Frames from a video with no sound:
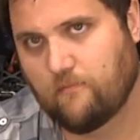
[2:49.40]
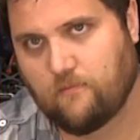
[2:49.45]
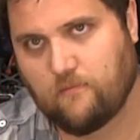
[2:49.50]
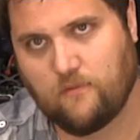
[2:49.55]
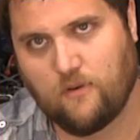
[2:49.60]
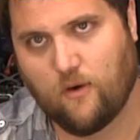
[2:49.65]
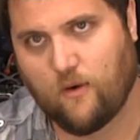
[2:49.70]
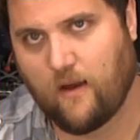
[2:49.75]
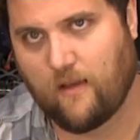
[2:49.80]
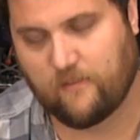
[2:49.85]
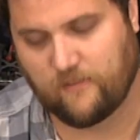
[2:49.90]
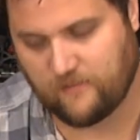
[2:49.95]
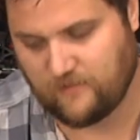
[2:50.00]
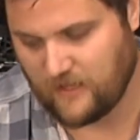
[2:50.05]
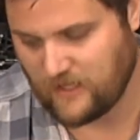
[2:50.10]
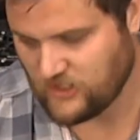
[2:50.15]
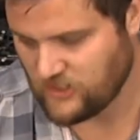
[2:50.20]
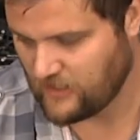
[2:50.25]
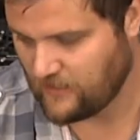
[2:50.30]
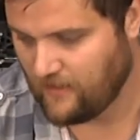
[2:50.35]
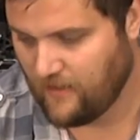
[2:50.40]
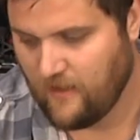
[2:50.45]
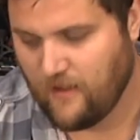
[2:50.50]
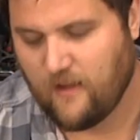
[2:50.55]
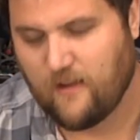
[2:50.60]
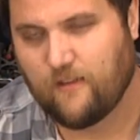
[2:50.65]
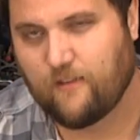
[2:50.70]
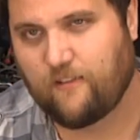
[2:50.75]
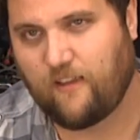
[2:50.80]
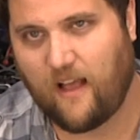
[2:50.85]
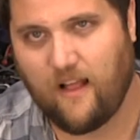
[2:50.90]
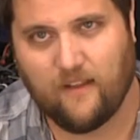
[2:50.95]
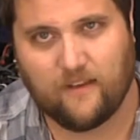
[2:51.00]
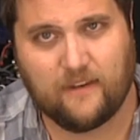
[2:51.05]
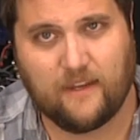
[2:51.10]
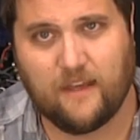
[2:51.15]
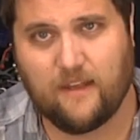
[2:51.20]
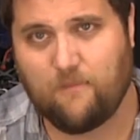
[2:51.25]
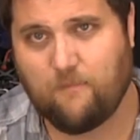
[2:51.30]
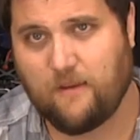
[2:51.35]
hesitation. Solid
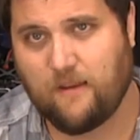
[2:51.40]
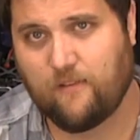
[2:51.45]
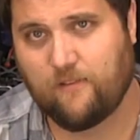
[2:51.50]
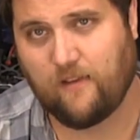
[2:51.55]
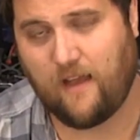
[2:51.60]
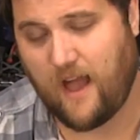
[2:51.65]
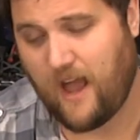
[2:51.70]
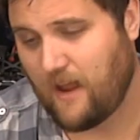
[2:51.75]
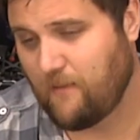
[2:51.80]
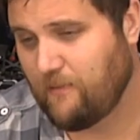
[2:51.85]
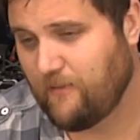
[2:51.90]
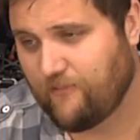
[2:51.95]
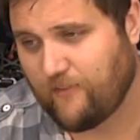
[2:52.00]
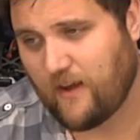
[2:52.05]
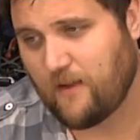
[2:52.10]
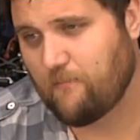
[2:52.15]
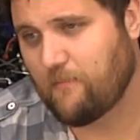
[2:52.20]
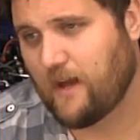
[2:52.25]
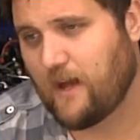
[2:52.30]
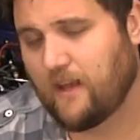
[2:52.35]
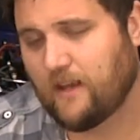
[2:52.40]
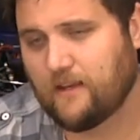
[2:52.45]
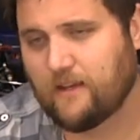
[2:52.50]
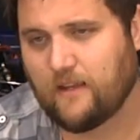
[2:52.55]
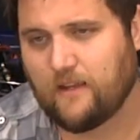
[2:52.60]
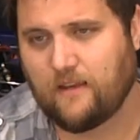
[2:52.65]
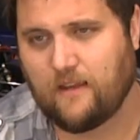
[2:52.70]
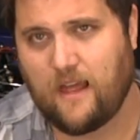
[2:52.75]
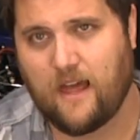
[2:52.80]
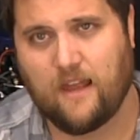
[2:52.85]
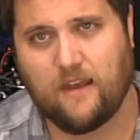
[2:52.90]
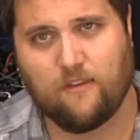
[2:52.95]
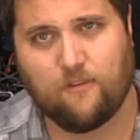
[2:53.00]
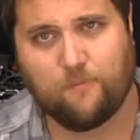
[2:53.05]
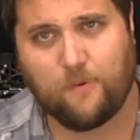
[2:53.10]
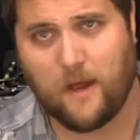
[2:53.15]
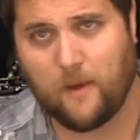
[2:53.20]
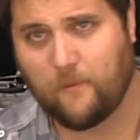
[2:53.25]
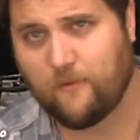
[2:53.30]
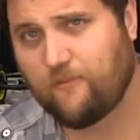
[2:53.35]
kit means I'd be fine buying it, and it's
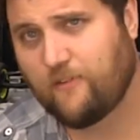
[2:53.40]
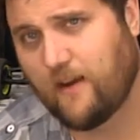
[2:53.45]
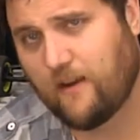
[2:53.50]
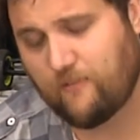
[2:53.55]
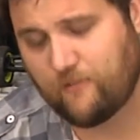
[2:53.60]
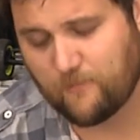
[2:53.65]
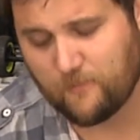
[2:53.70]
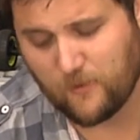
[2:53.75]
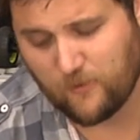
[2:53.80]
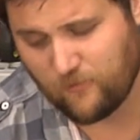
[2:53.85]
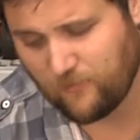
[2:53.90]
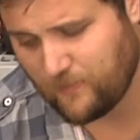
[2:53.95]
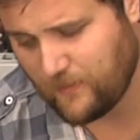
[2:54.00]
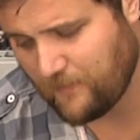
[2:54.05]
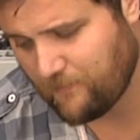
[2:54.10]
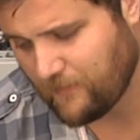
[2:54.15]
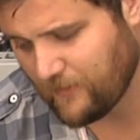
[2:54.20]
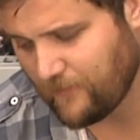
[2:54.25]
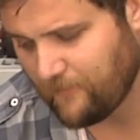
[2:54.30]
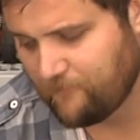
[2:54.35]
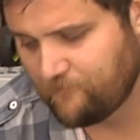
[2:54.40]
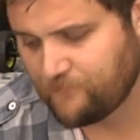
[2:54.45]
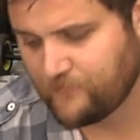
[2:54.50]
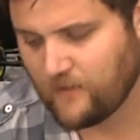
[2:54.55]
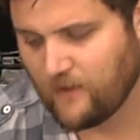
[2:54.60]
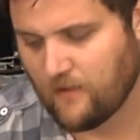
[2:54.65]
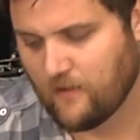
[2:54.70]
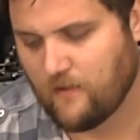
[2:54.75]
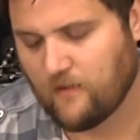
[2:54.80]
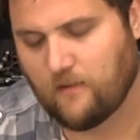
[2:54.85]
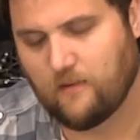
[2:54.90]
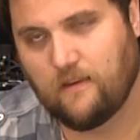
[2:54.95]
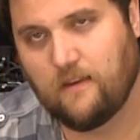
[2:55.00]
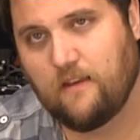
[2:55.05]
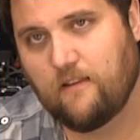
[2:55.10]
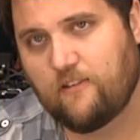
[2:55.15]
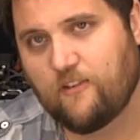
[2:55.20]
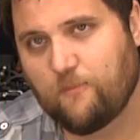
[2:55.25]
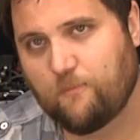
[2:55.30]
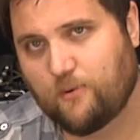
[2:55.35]
probably fine for most people.
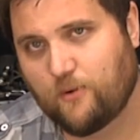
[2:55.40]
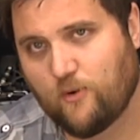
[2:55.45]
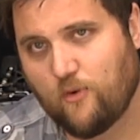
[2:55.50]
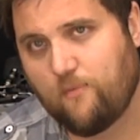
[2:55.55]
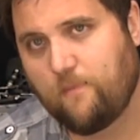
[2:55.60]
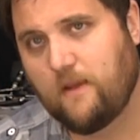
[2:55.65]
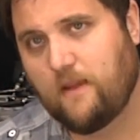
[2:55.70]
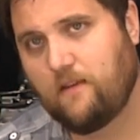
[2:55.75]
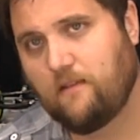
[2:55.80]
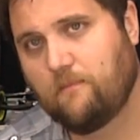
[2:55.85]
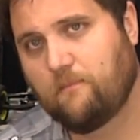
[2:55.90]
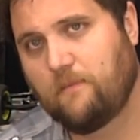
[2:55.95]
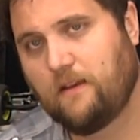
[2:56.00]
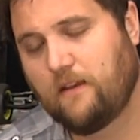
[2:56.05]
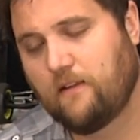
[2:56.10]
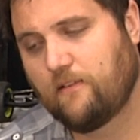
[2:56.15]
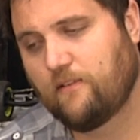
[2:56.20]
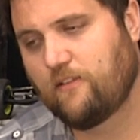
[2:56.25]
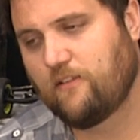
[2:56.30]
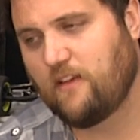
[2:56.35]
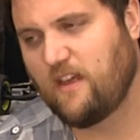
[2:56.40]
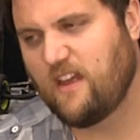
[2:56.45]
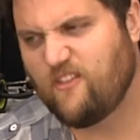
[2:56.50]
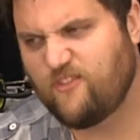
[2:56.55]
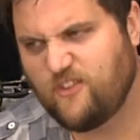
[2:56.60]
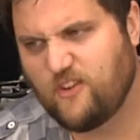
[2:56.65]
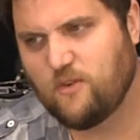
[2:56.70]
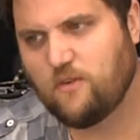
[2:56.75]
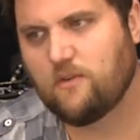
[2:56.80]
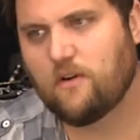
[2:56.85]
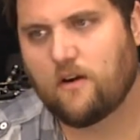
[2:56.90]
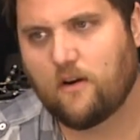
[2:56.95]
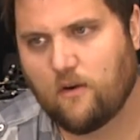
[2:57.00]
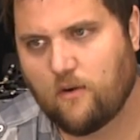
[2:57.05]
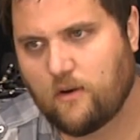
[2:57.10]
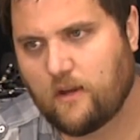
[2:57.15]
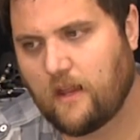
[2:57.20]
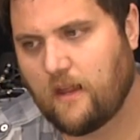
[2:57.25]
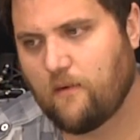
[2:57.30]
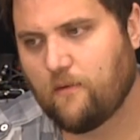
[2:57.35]
Needs improvement means if you are
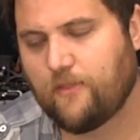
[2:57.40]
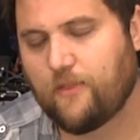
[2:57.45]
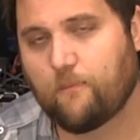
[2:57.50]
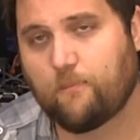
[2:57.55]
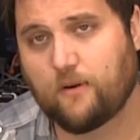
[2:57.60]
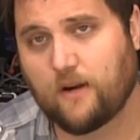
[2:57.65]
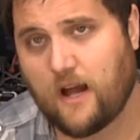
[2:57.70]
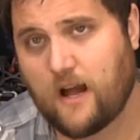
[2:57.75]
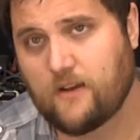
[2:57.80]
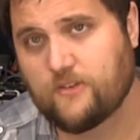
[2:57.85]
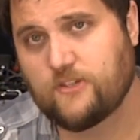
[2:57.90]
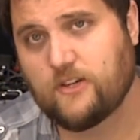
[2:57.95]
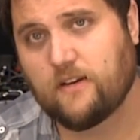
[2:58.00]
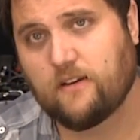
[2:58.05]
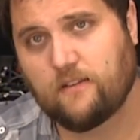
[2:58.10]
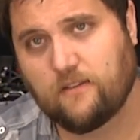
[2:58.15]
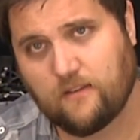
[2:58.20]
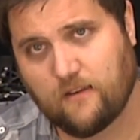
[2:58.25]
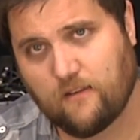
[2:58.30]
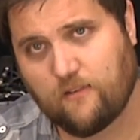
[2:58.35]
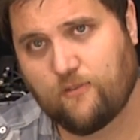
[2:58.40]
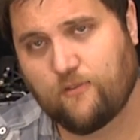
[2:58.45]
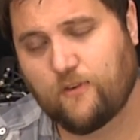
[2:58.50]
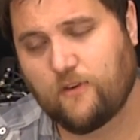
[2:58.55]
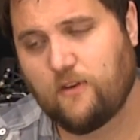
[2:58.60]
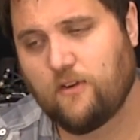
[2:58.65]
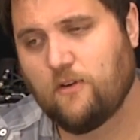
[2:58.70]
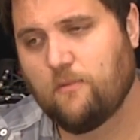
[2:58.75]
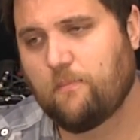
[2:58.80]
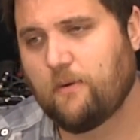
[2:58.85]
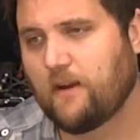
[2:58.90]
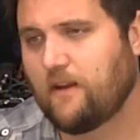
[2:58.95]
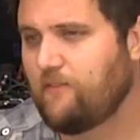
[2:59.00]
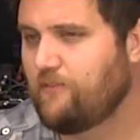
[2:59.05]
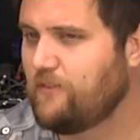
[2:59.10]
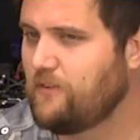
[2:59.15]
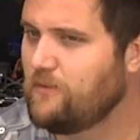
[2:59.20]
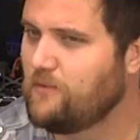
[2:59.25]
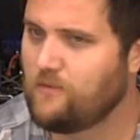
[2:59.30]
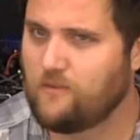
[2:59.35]
okay with a project, it's for you. But
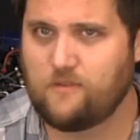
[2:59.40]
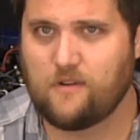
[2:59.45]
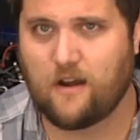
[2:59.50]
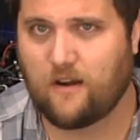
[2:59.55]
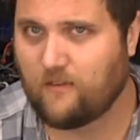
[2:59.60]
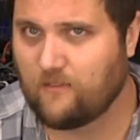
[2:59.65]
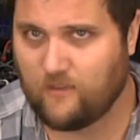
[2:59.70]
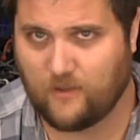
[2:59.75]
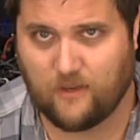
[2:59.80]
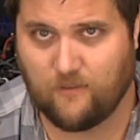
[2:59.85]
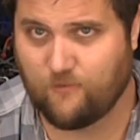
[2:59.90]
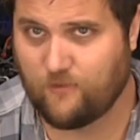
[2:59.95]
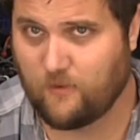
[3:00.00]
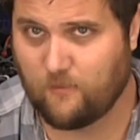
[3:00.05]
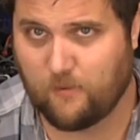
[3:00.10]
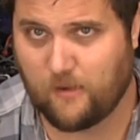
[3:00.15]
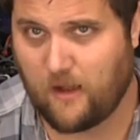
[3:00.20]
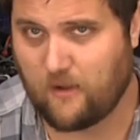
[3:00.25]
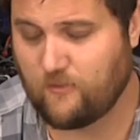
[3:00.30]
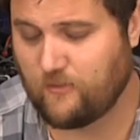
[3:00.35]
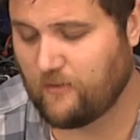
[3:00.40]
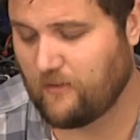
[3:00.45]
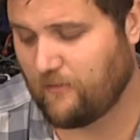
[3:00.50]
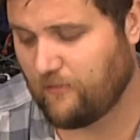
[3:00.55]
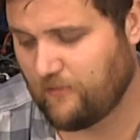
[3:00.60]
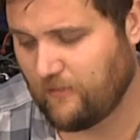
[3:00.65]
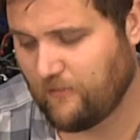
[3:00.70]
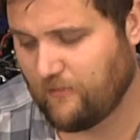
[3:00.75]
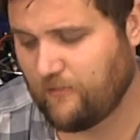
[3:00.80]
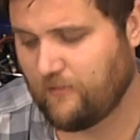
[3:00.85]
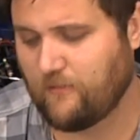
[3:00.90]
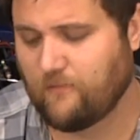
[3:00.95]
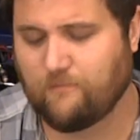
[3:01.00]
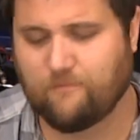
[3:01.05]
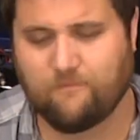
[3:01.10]
if you aren't looking for a project RC,